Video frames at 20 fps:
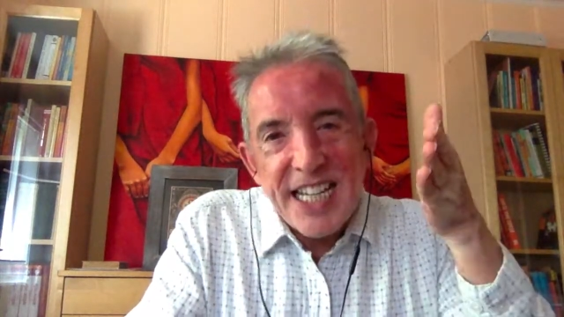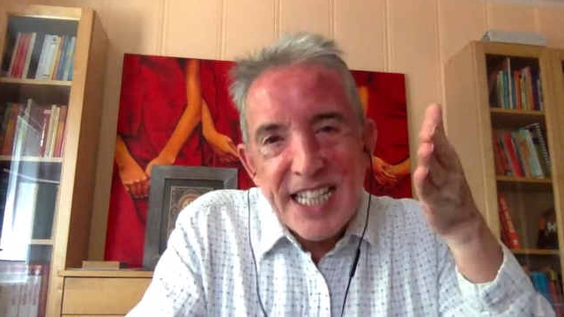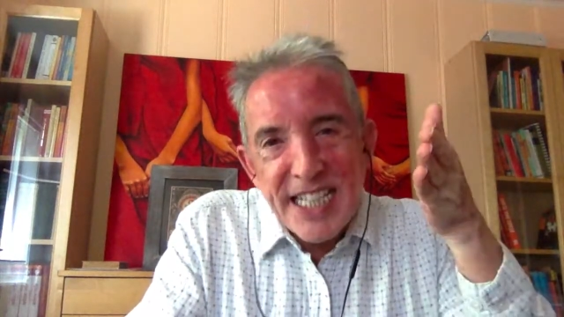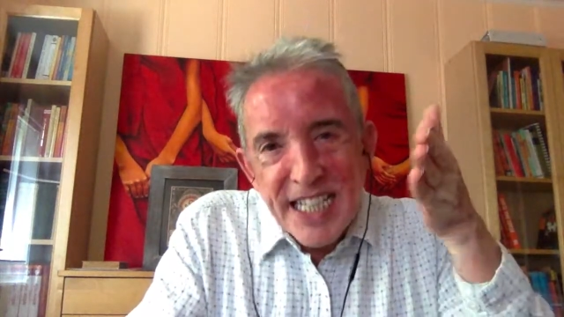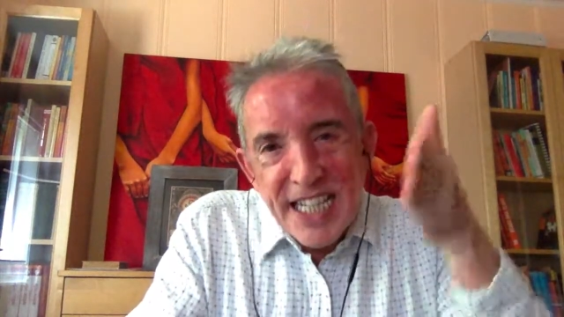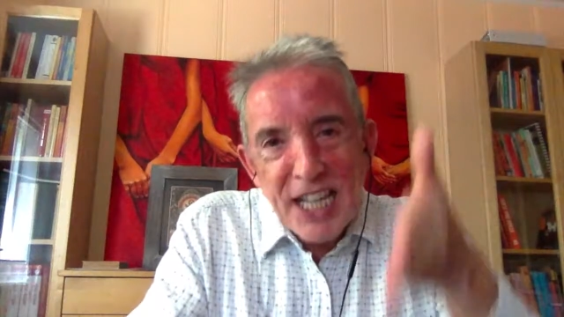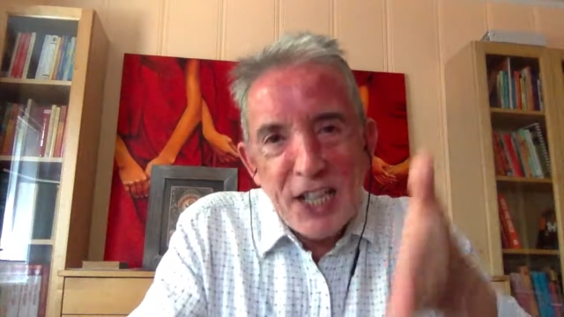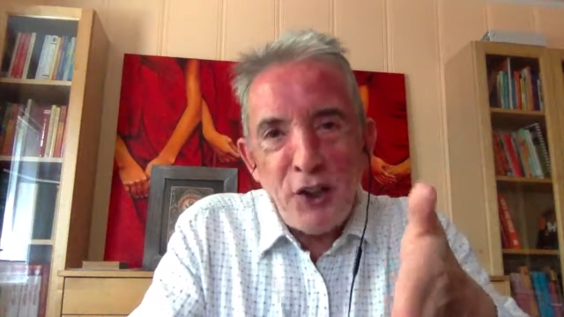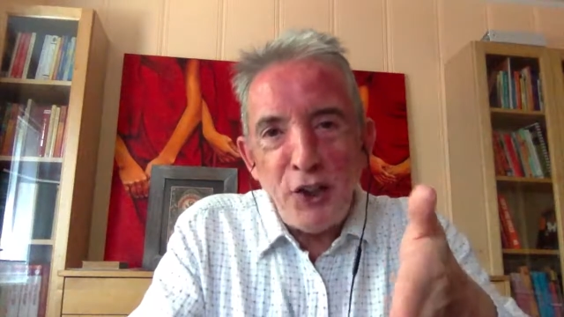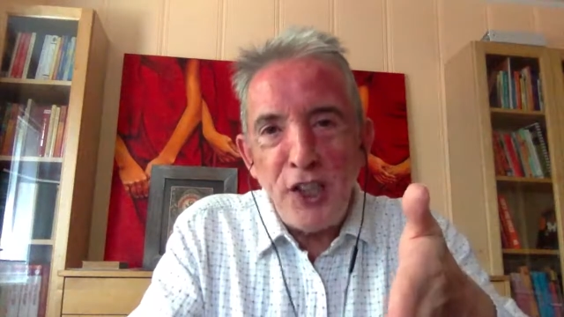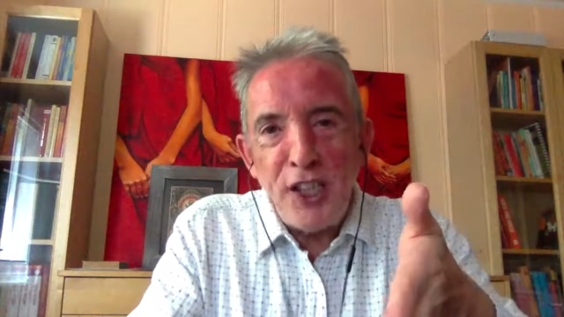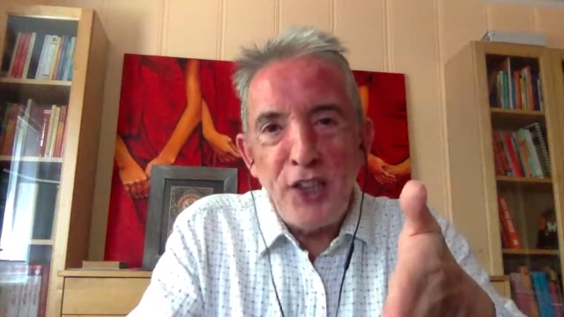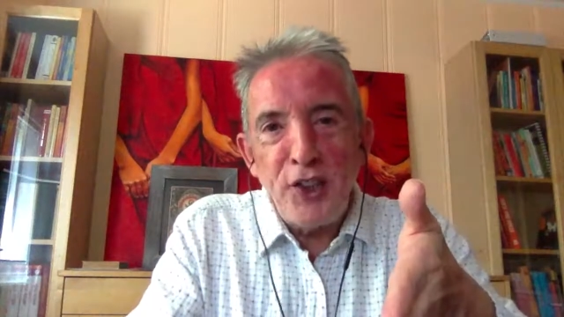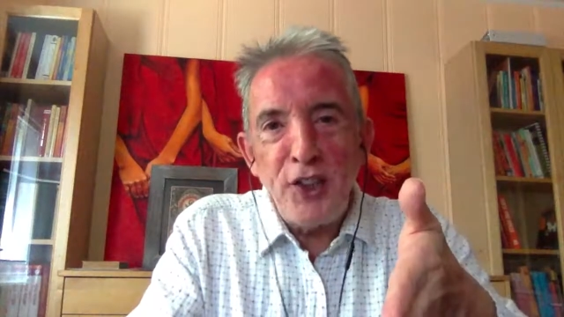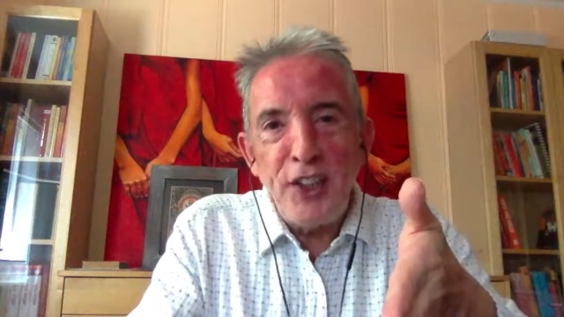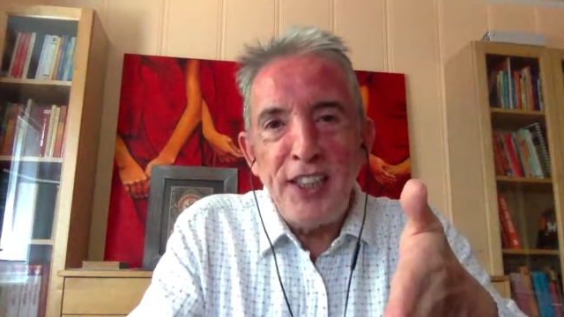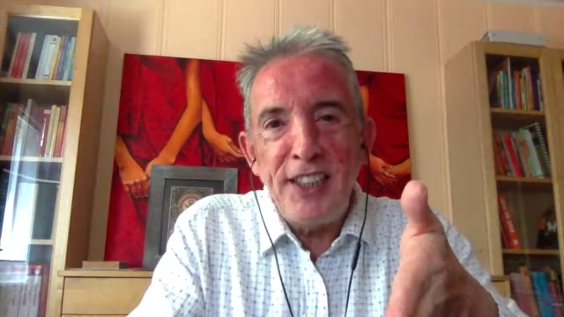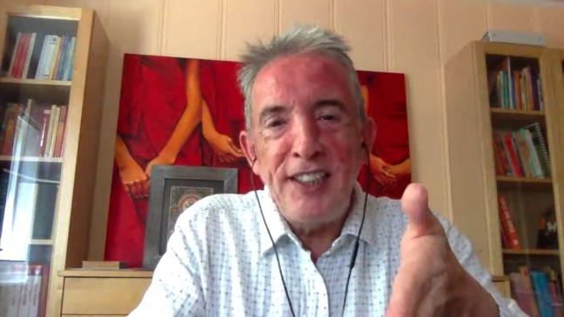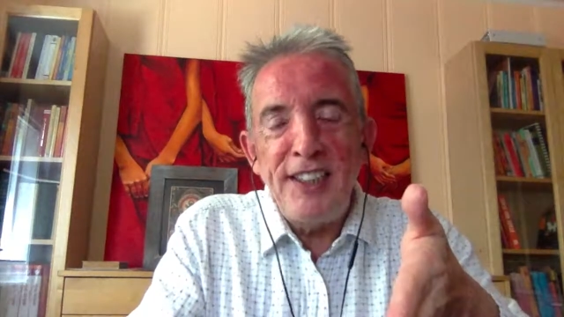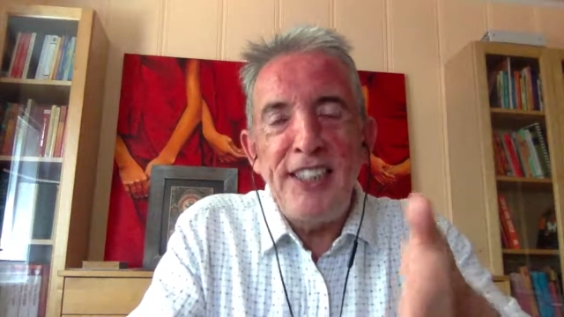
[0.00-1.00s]
not only
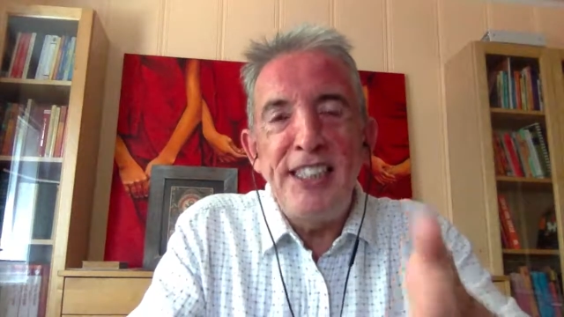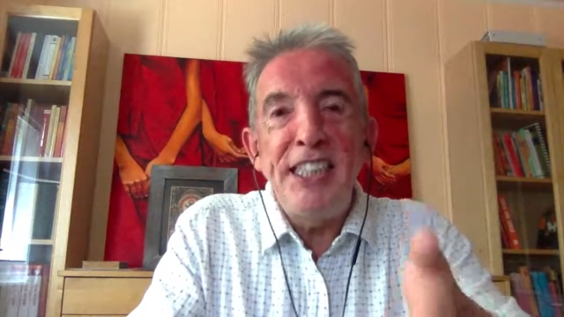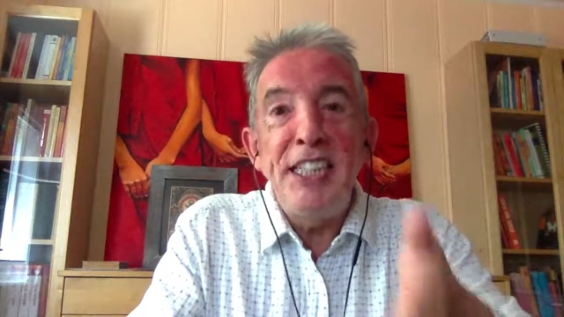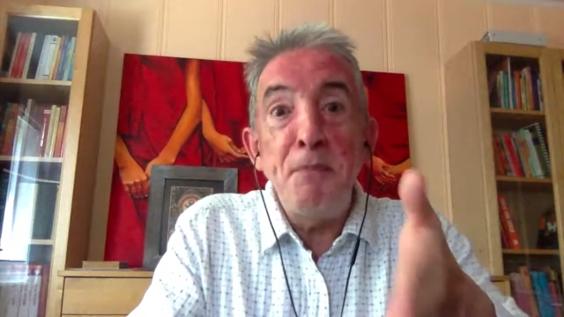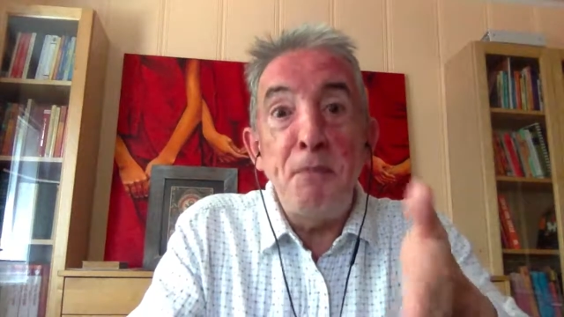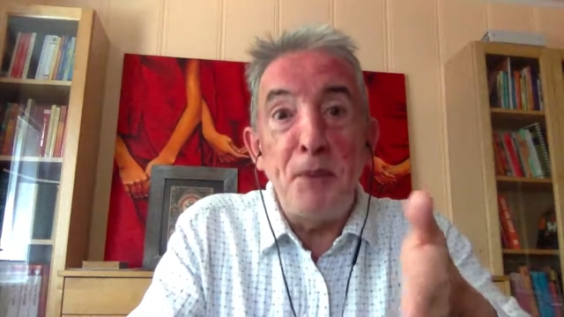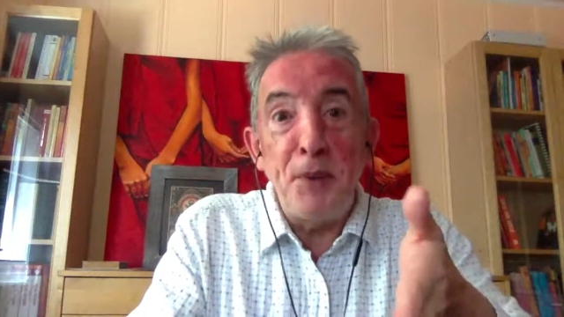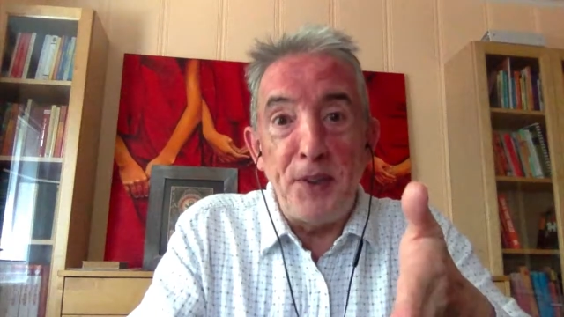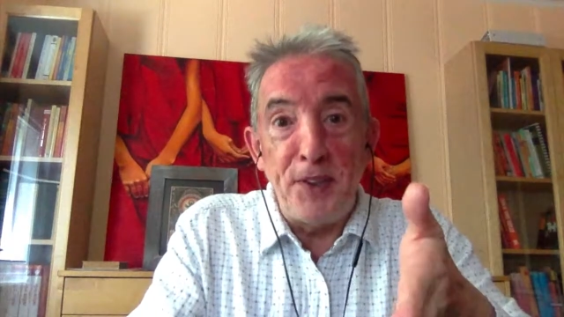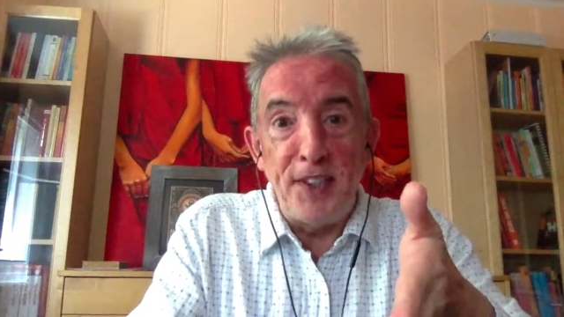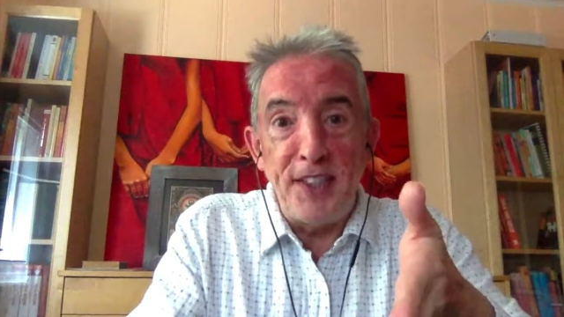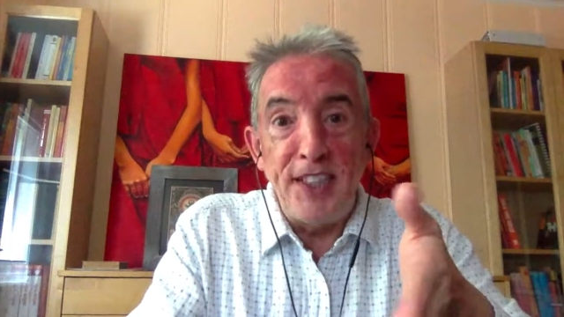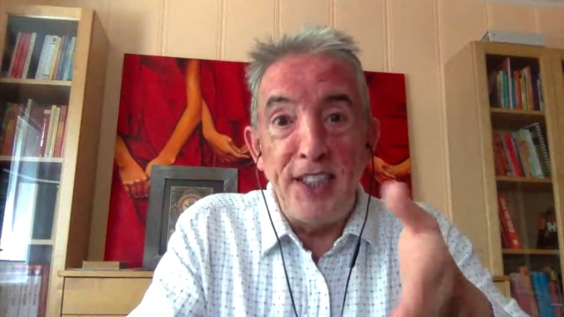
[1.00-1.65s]
going deeper